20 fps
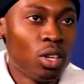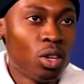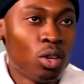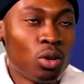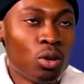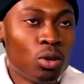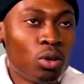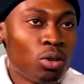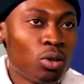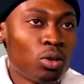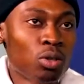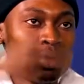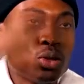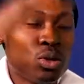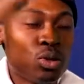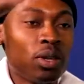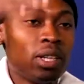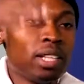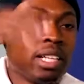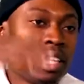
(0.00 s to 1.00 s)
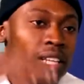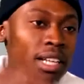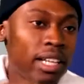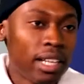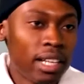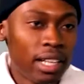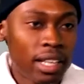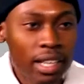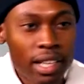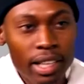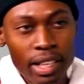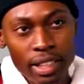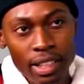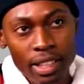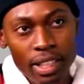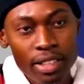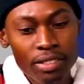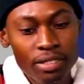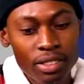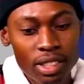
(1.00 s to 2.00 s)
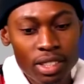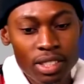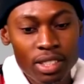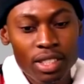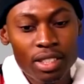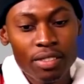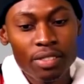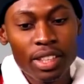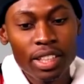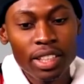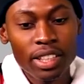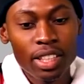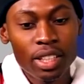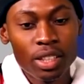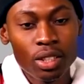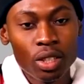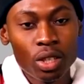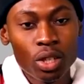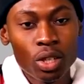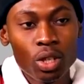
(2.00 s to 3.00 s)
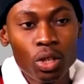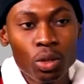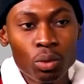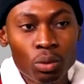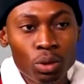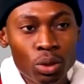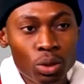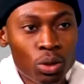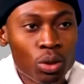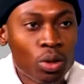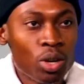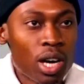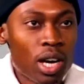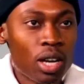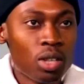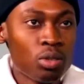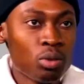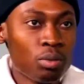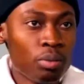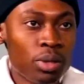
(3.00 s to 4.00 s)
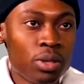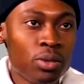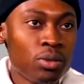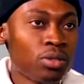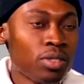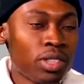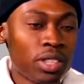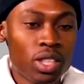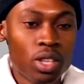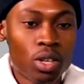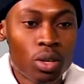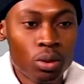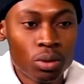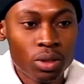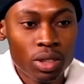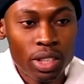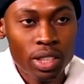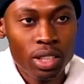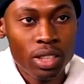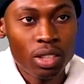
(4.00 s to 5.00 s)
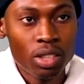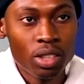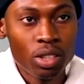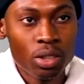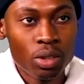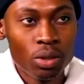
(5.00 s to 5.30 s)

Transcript: or go to another like level and stuff like that," you will know how to maneuver the whole thing.